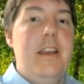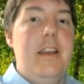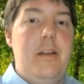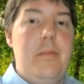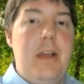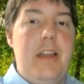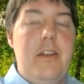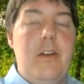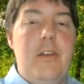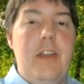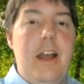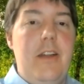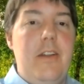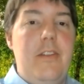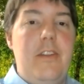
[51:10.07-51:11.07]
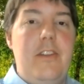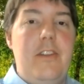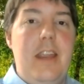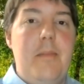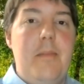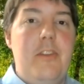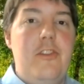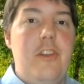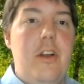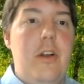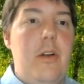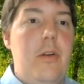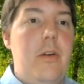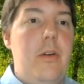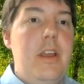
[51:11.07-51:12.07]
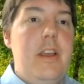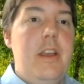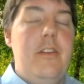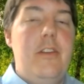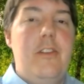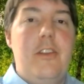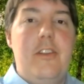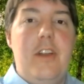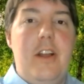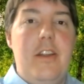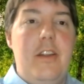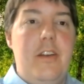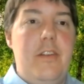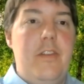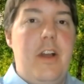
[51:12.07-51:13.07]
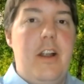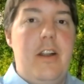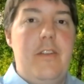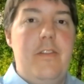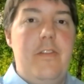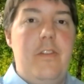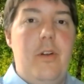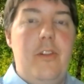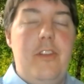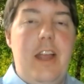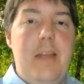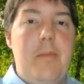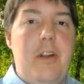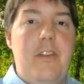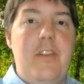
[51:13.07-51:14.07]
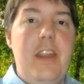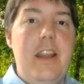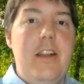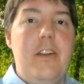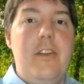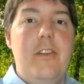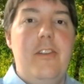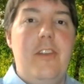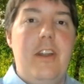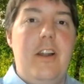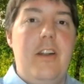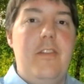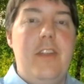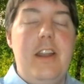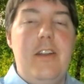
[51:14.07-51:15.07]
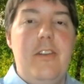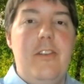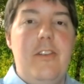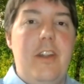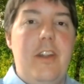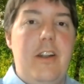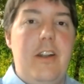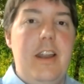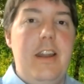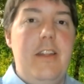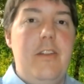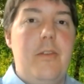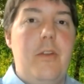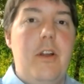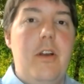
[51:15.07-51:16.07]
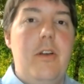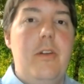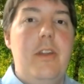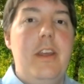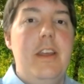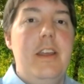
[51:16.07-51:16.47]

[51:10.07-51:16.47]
I know down at the Tampa show, there's a ton of our full-time RVers and RVers that are hitting the road.